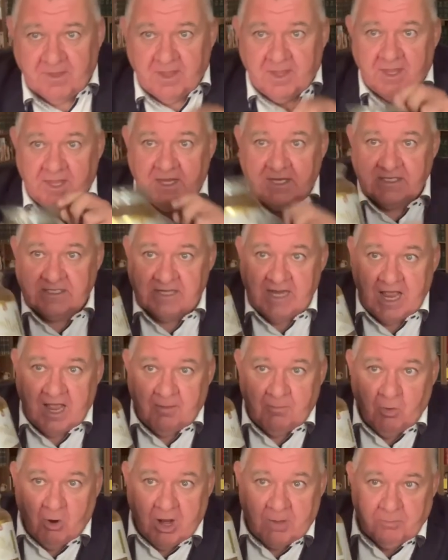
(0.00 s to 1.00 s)
is now
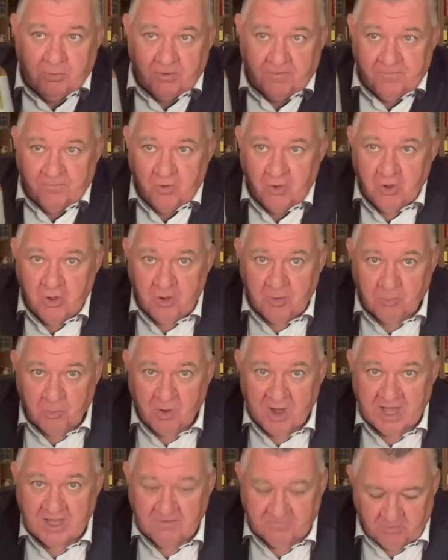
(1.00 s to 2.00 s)
my preferred
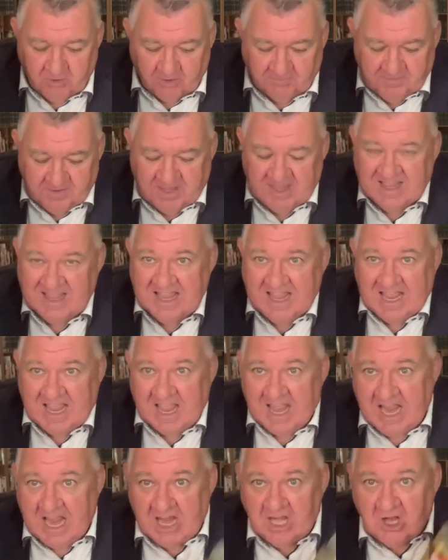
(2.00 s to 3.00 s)
brand of coffee,
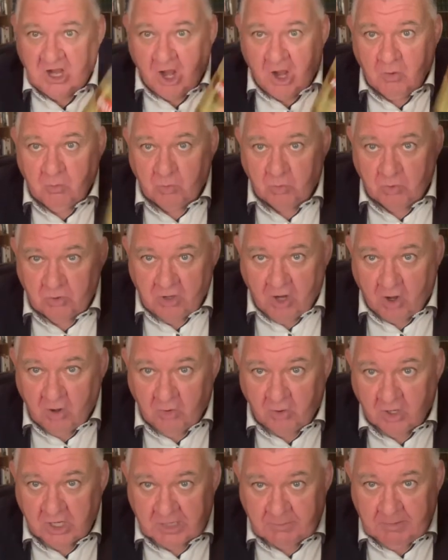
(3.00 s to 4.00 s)
and I will no
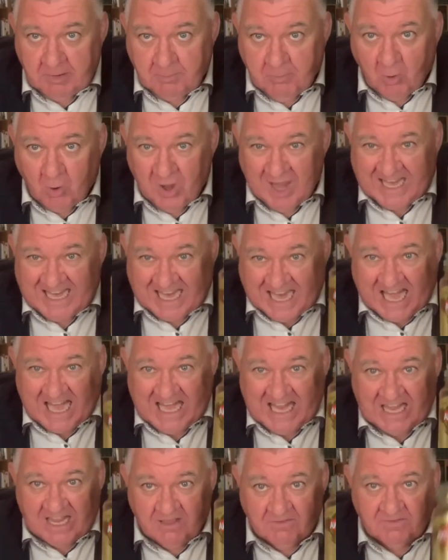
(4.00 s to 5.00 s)
longer be buying
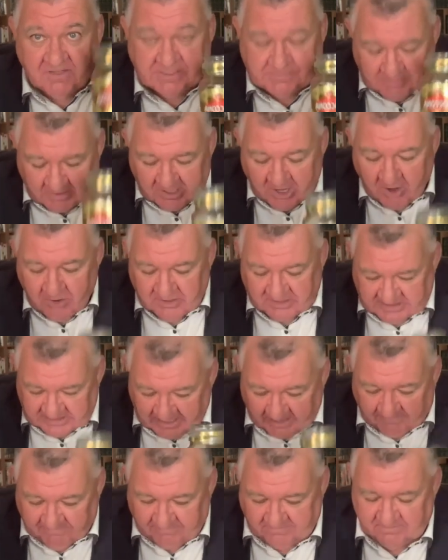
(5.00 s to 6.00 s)
any of this Moccona
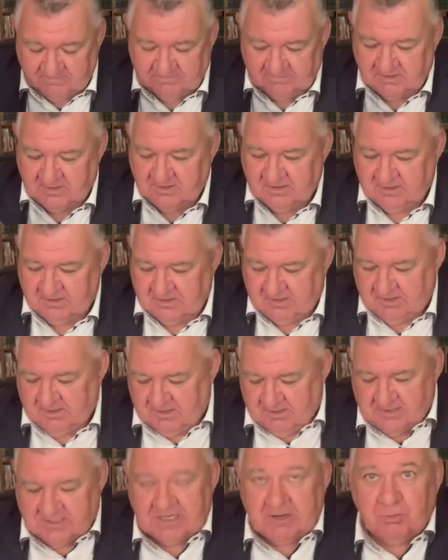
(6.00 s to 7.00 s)
stuff.
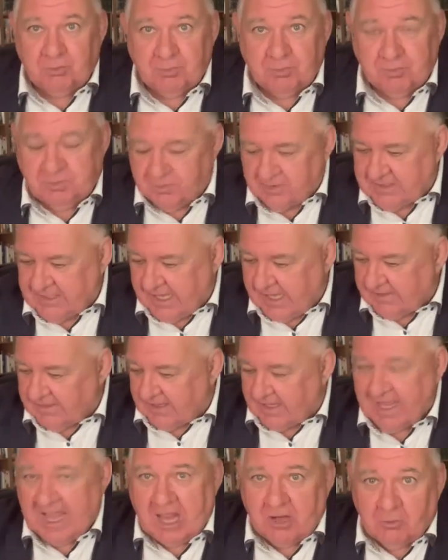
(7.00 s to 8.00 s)
So we'll get the
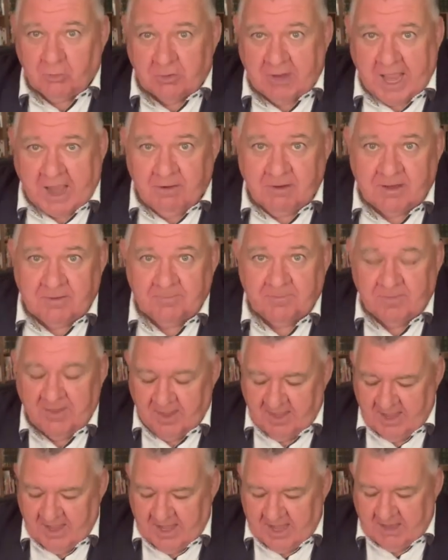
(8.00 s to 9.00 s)
kettle going,
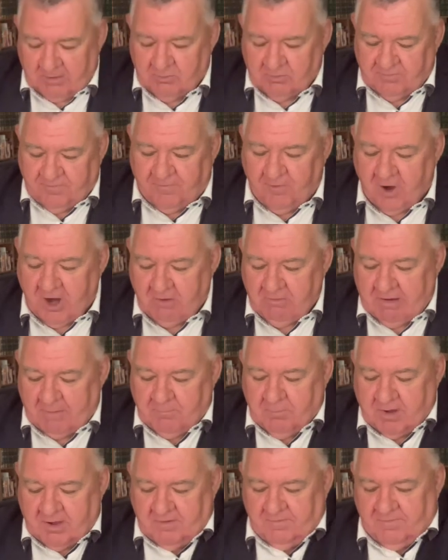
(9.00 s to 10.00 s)
and we'll fire
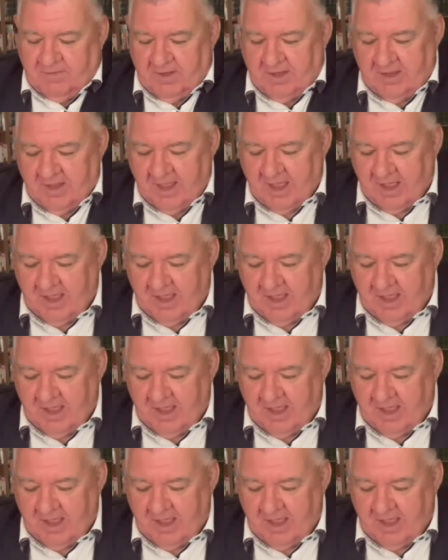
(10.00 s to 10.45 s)
up one of the,